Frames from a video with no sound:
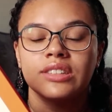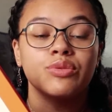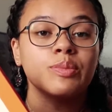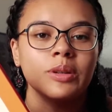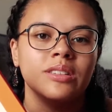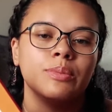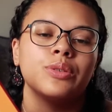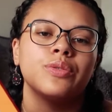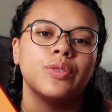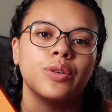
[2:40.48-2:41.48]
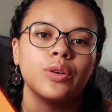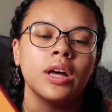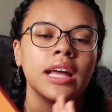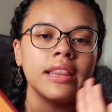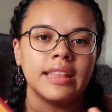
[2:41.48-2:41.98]
responsible for
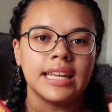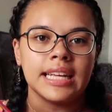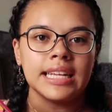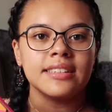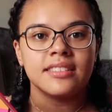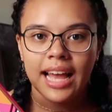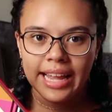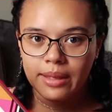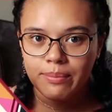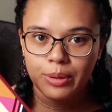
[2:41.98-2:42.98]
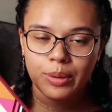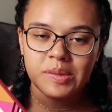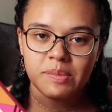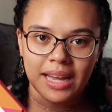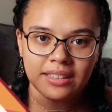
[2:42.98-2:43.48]
the Saggy
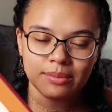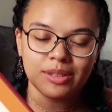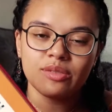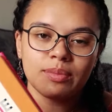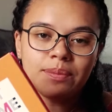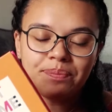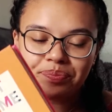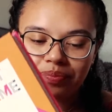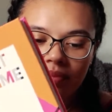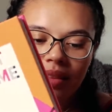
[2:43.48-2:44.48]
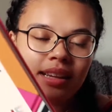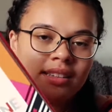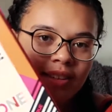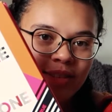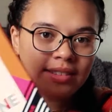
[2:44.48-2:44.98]
Boobs Matter movement.
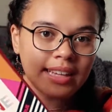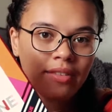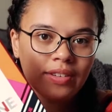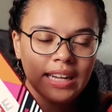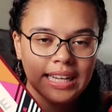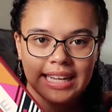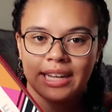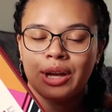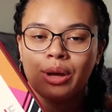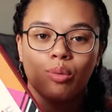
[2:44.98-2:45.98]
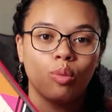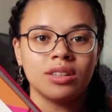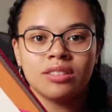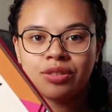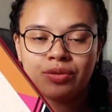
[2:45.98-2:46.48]
So definitely
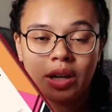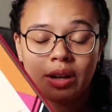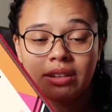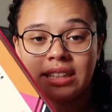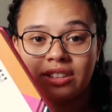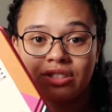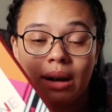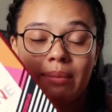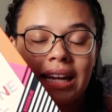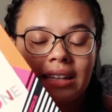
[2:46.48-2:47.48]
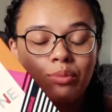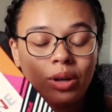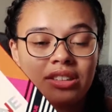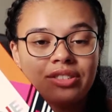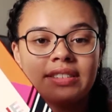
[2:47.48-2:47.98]
one to follow on Instagram and
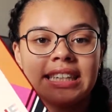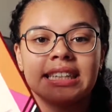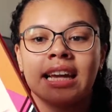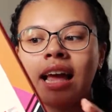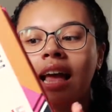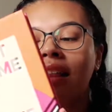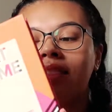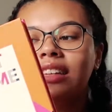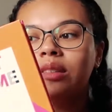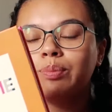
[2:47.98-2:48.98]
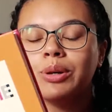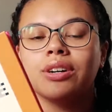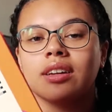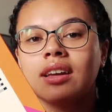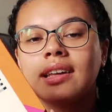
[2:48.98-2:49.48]
one to read. This
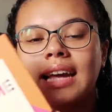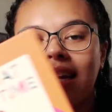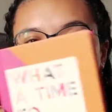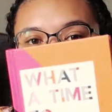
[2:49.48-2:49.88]
book is